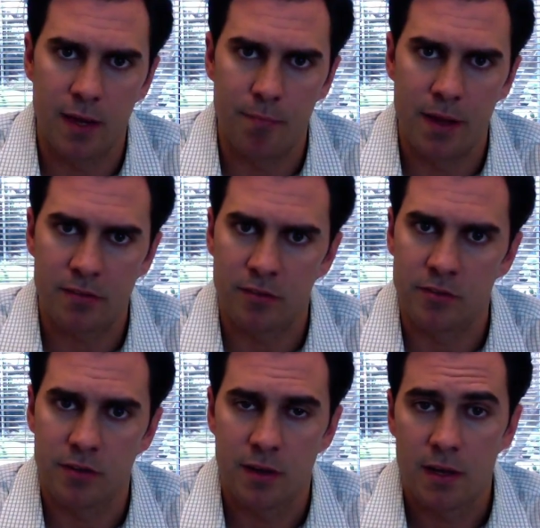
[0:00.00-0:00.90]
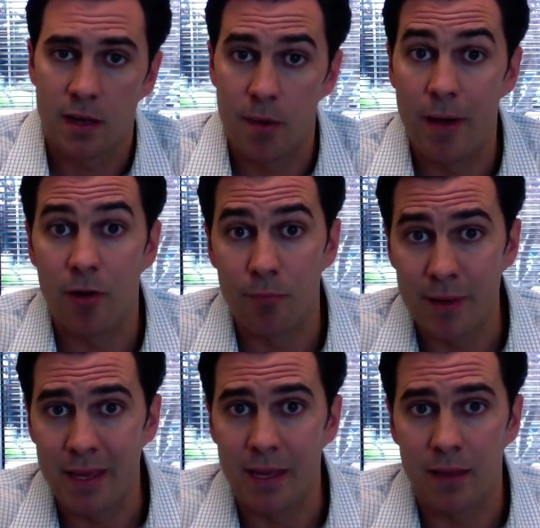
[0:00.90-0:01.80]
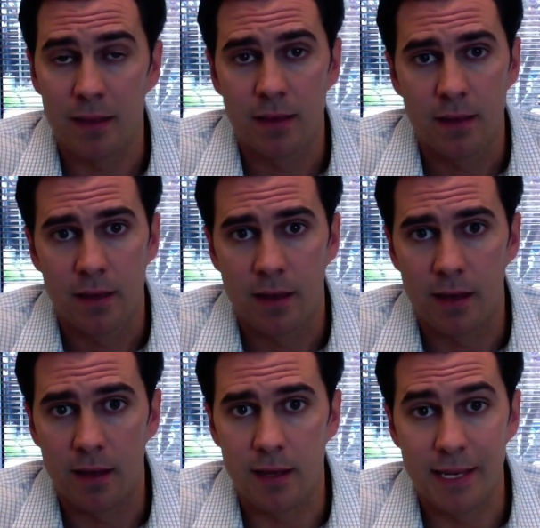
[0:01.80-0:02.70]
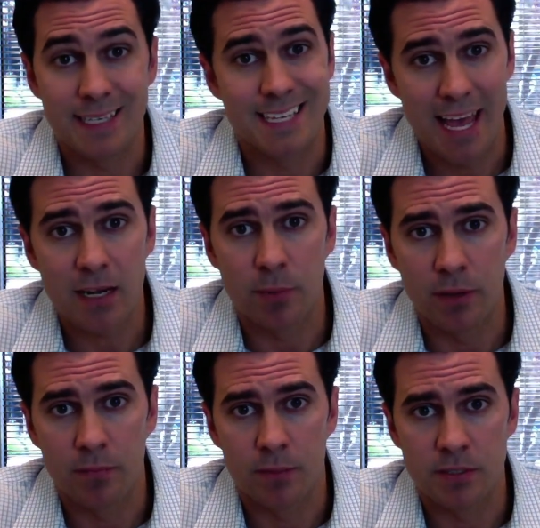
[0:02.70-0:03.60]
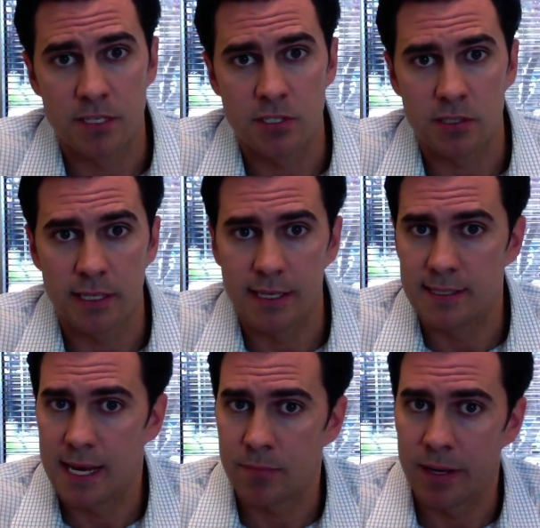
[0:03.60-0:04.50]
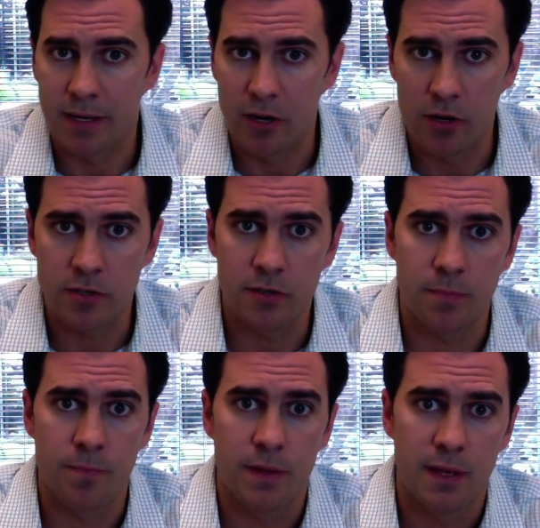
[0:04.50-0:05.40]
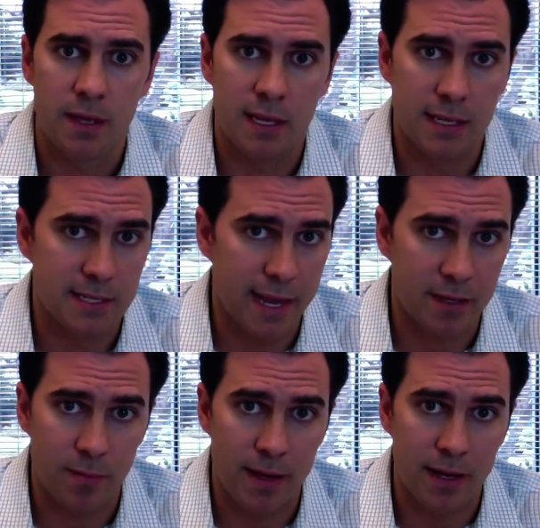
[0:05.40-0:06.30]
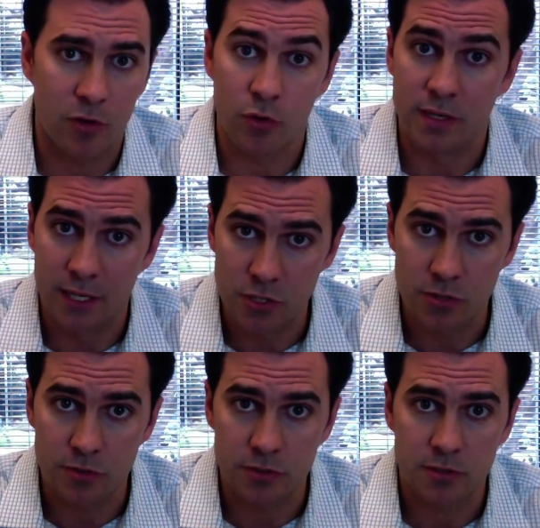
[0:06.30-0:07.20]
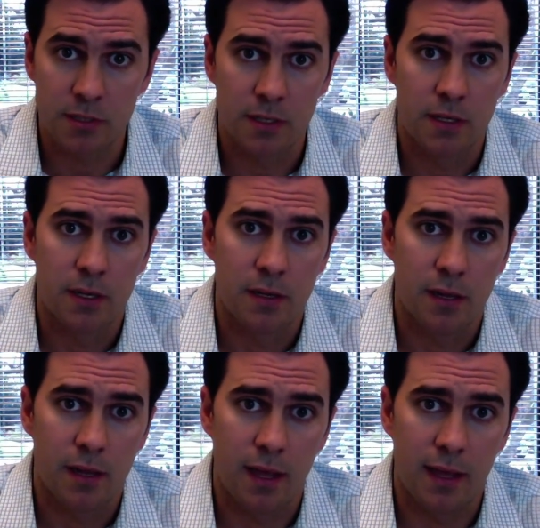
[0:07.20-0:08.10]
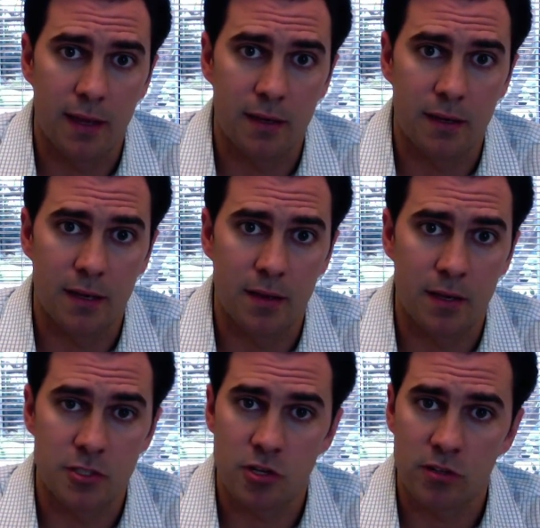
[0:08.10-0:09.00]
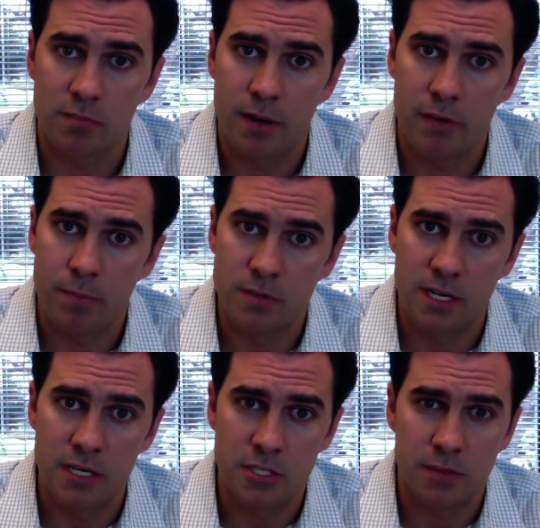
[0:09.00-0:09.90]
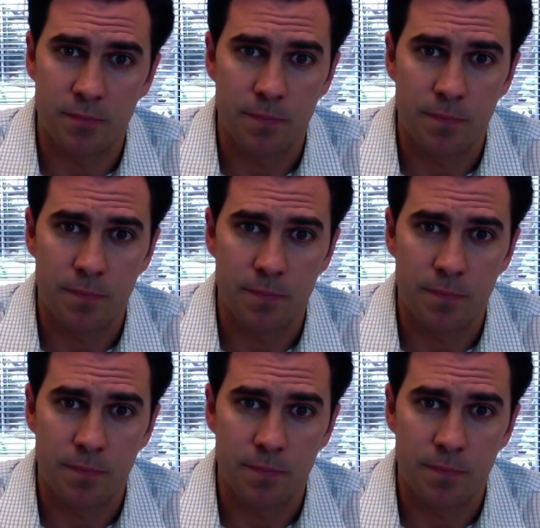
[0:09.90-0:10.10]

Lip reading: message about me, and he attacked me. Essentially, he attacked my character, he attacked my credentials, and assaulted my reputation.